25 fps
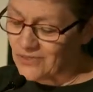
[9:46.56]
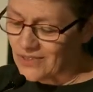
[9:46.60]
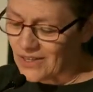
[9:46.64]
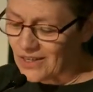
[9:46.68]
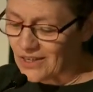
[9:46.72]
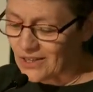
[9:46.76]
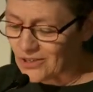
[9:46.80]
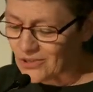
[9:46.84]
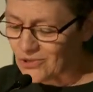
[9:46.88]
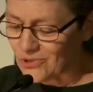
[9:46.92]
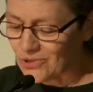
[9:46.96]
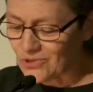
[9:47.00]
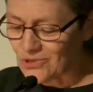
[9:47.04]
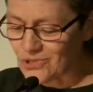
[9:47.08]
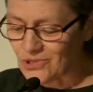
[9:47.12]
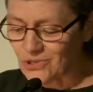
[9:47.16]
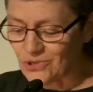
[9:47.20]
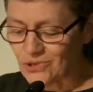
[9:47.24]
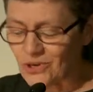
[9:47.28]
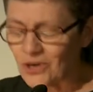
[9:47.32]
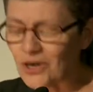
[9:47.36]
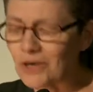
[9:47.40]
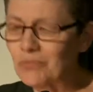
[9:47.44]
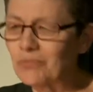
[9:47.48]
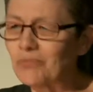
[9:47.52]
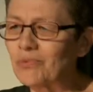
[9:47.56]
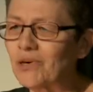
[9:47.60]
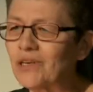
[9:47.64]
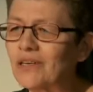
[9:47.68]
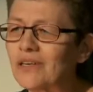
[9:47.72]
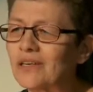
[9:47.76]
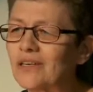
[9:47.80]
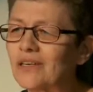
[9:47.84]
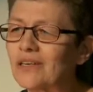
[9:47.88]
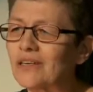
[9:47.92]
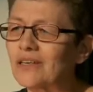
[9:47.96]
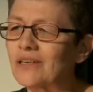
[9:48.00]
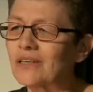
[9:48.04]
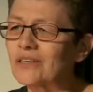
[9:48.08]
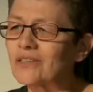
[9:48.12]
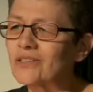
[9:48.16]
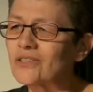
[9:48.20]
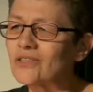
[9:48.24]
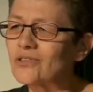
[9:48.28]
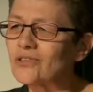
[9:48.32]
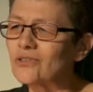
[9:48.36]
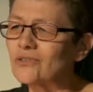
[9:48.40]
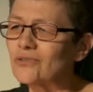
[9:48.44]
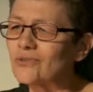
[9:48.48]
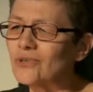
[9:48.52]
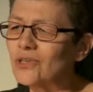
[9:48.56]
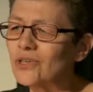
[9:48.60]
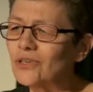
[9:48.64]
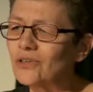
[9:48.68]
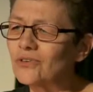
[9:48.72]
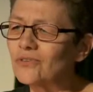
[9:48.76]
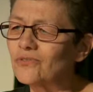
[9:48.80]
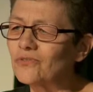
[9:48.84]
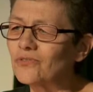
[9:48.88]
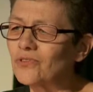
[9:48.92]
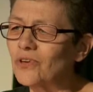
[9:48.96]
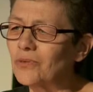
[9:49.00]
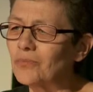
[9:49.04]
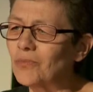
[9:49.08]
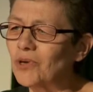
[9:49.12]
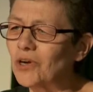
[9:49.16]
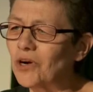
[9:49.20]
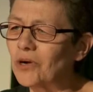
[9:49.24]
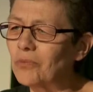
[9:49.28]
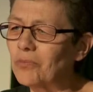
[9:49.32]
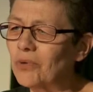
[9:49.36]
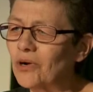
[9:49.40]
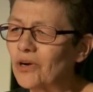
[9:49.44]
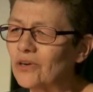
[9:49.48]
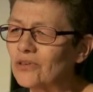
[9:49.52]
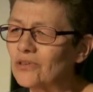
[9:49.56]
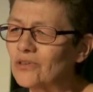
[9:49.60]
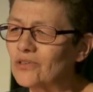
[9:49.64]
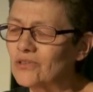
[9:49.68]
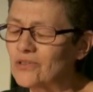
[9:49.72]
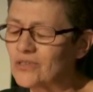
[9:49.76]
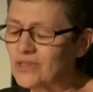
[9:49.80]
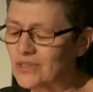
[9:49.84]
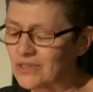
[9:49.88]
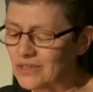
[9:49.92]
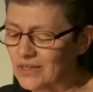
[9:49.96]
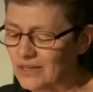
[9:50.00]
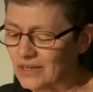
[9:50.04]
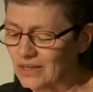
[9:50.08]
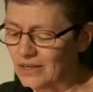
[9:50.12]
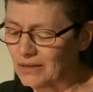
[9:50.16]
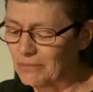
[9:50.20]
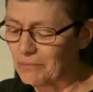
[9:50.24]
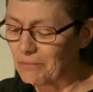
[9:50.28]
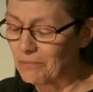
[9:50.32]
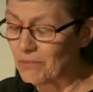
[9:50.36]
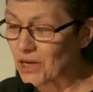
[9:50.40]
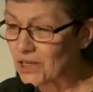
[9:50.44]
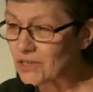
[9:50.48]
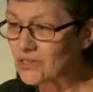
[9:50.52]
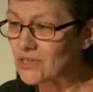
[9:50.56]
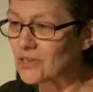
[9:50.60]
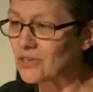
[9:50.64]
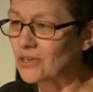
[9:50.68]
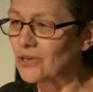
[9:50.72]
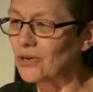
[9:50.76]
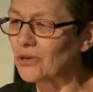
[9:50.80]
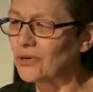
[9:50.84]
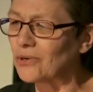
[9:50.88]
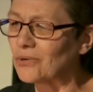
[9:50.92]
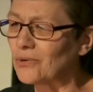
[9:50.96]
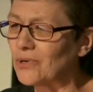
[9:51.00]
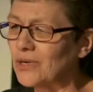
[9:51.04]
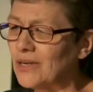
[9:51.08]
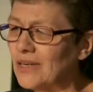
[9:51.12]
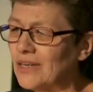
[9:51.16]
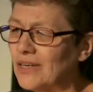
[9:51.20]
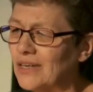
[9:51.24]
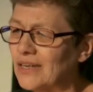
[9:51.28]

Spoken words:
and also heartbreaking, to hear from our partners in Mexico